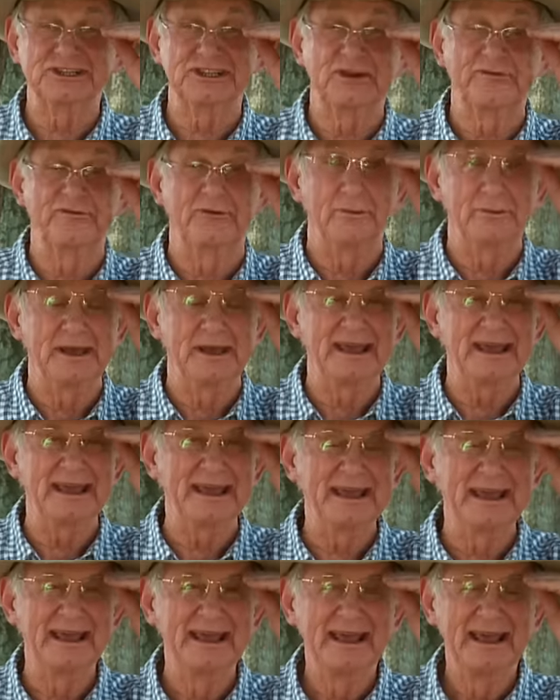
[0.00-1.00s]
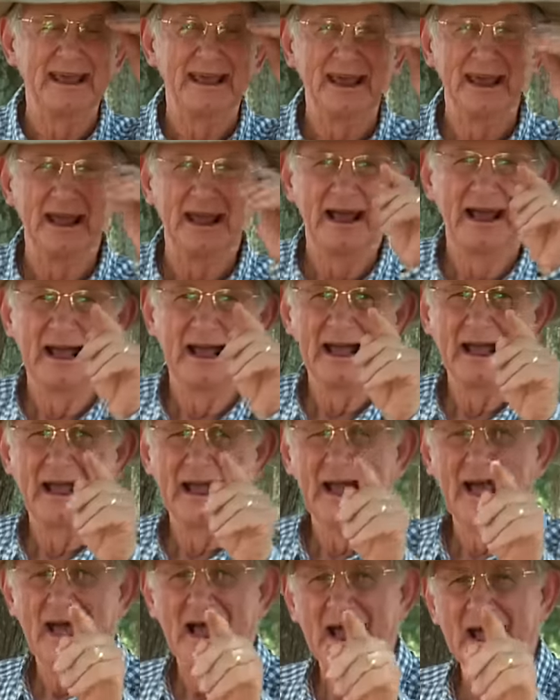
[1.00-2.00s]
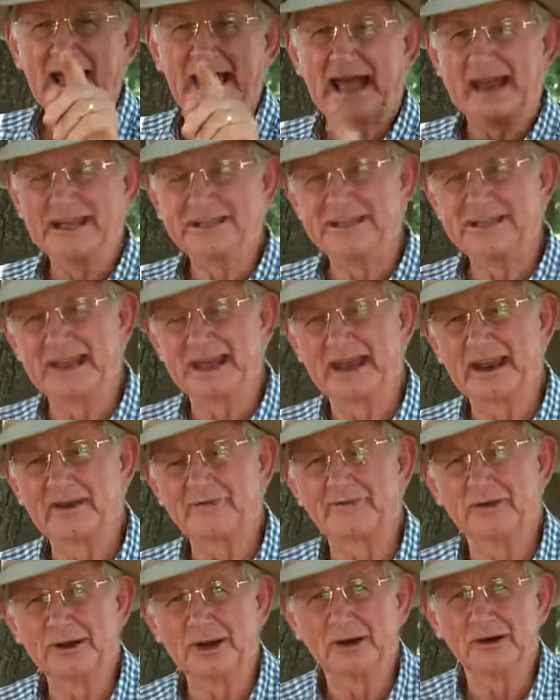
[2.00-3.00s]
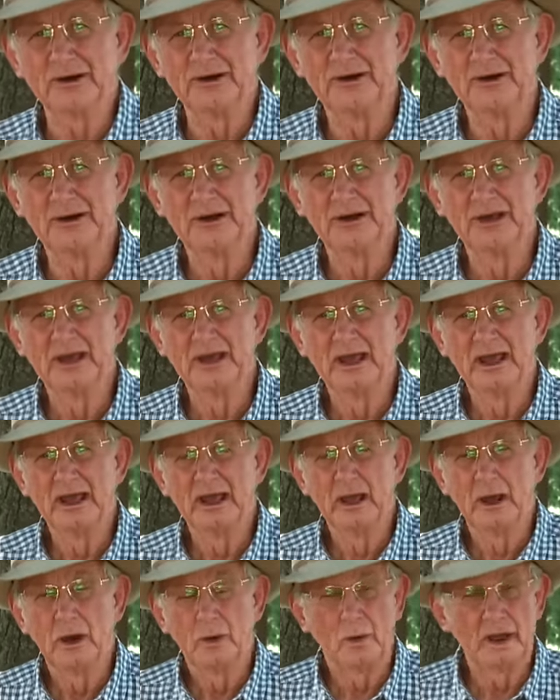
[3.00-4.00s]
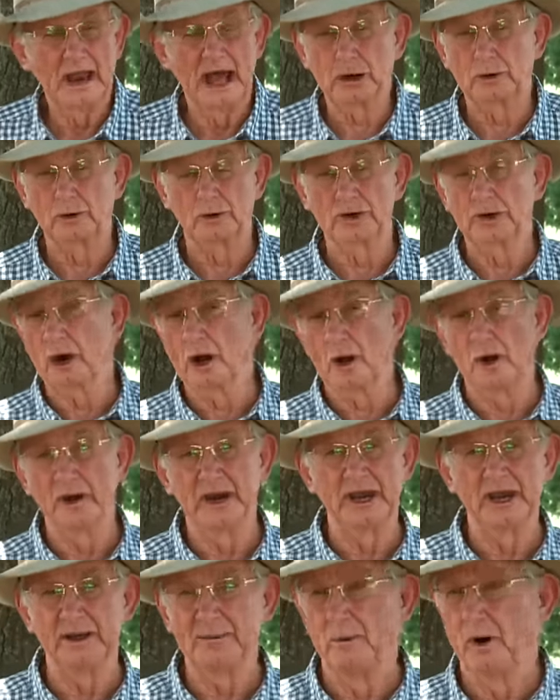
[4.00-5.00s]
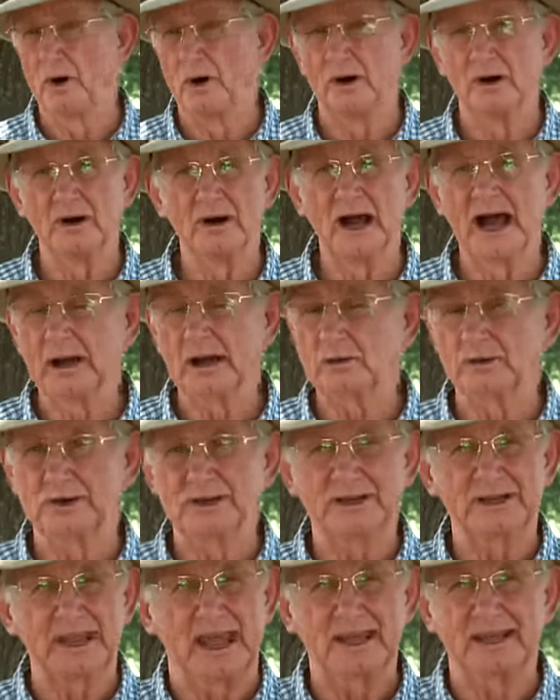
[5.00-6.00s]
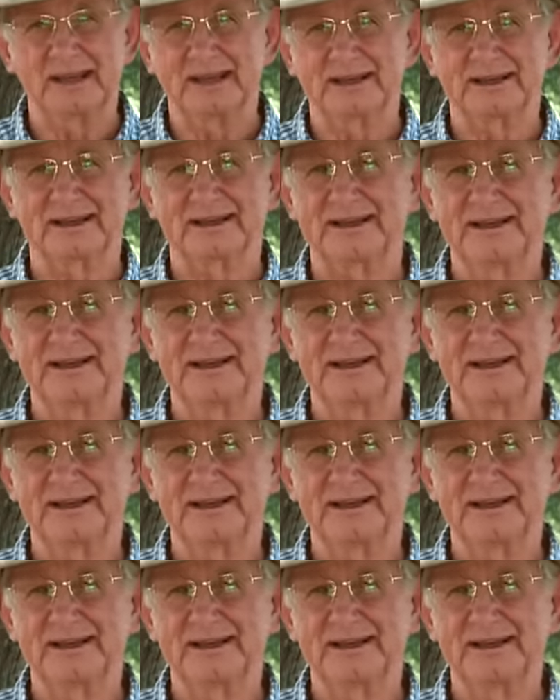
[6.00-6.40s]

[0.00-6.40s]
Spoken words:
did for me. Has he done it for you? Well, I couldn't go on anymore. I couldn't take it.